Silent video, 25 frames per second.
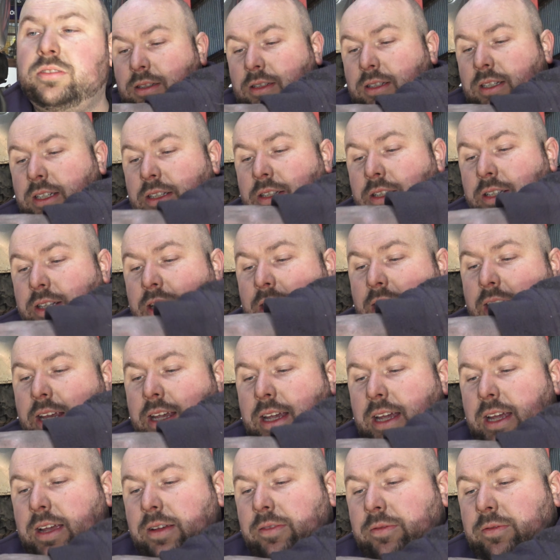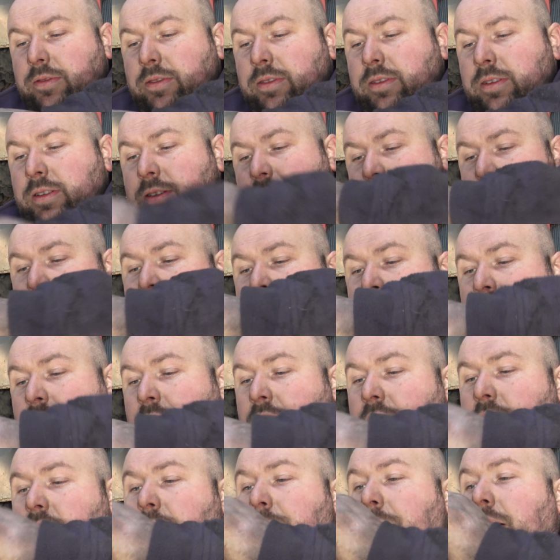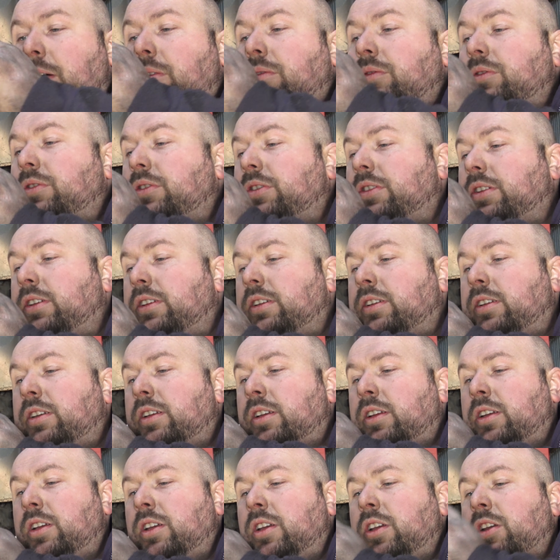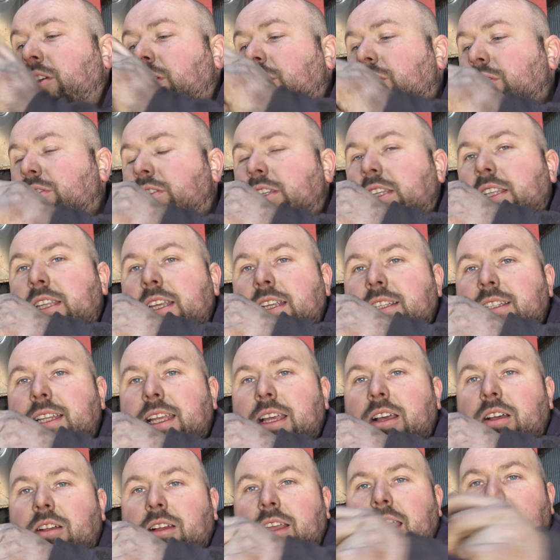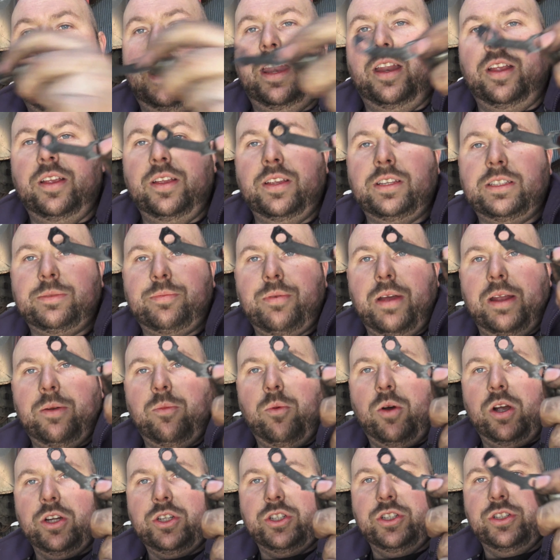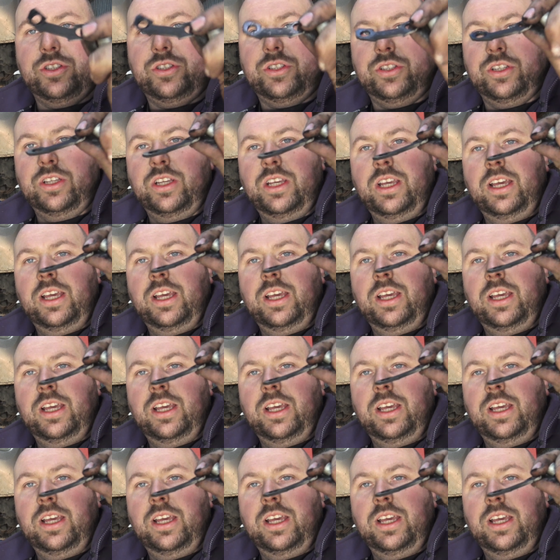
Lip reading: As you take out the bolts, you'll see these little kind of spread washers.